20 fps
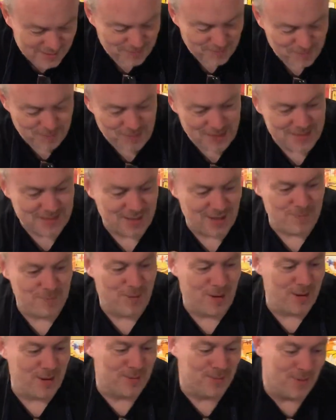based on
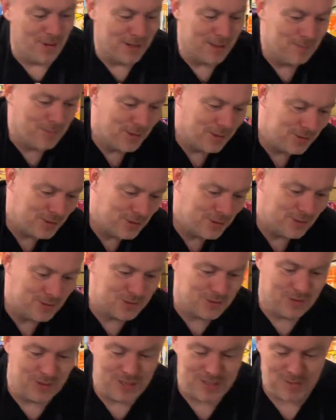part 1 and part 2.
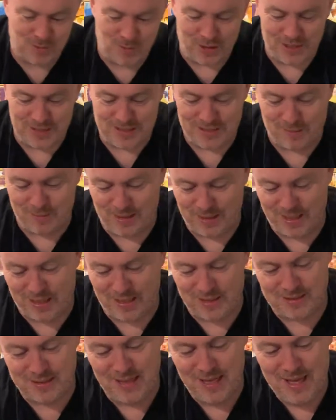So this one is something
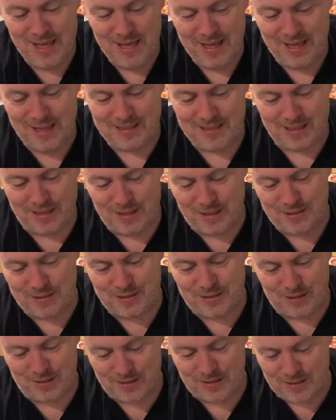else. It's a
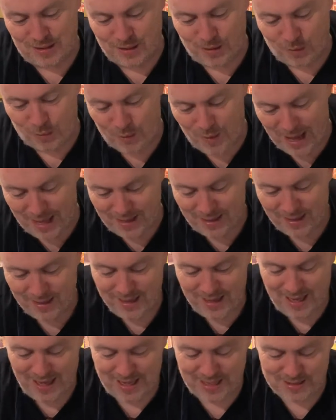little wet,
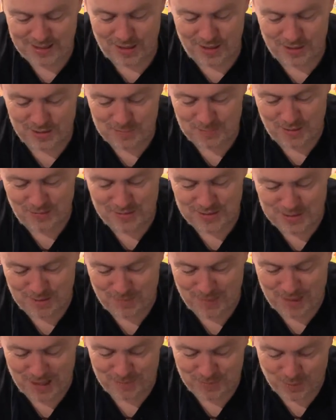and it's on this PVC
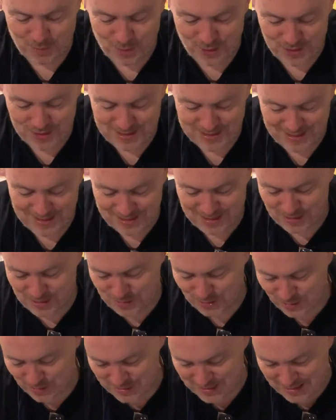pipe. The worst thing to
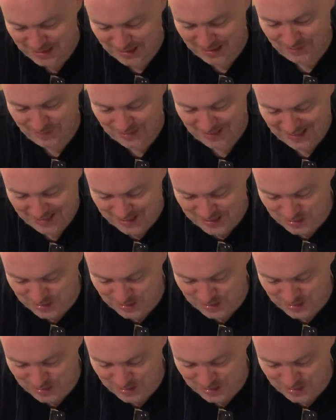do is to leave it like this